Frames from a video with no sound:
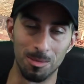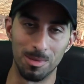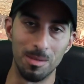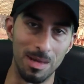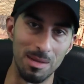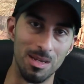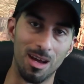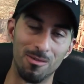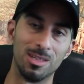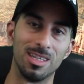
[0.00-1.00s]
a complete baby,
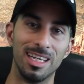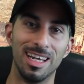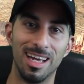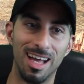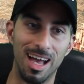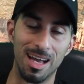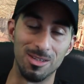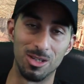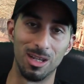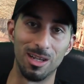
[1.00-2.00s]
obviously. Uh,
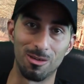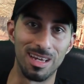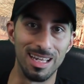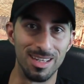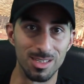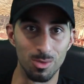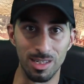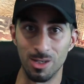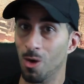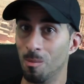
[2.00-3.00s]
still a little kid, doesn't
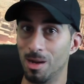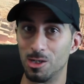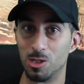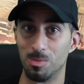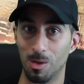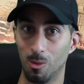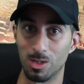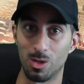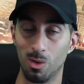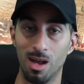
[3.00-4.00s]
really know much about
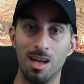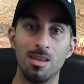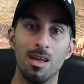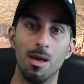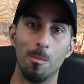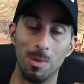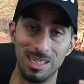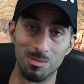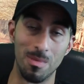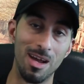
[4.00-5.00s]
what's going on. But
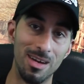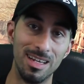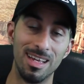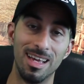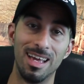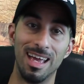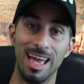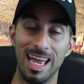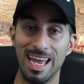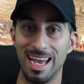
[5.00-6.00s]
he's married,
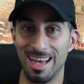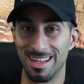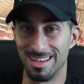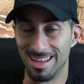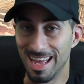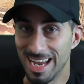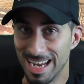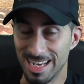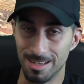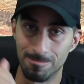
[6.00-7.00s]
and
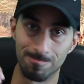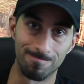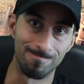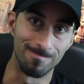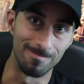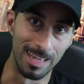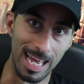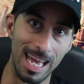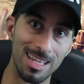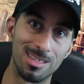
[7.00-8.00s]
they
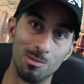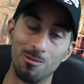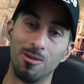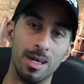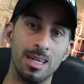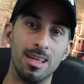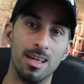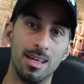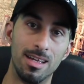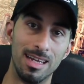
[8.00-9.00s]
had some fun.
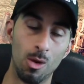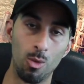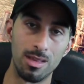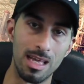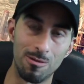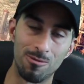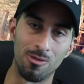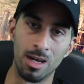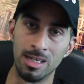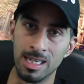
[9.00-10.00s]
Now with that
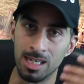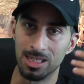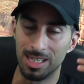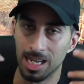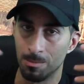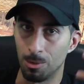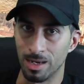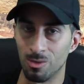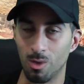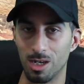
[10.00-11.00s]
fun, he's getting
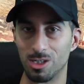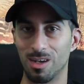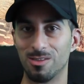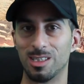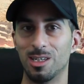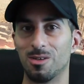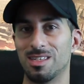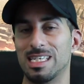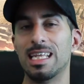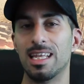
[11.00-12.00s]
brainwashed, obviously. You
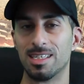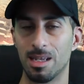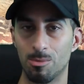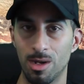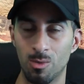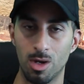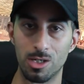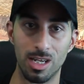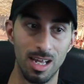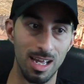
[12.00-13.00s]
can see that he's getting
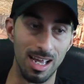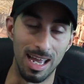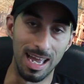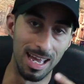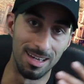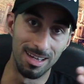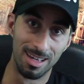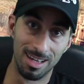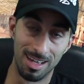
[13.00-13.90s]
brainwashed. And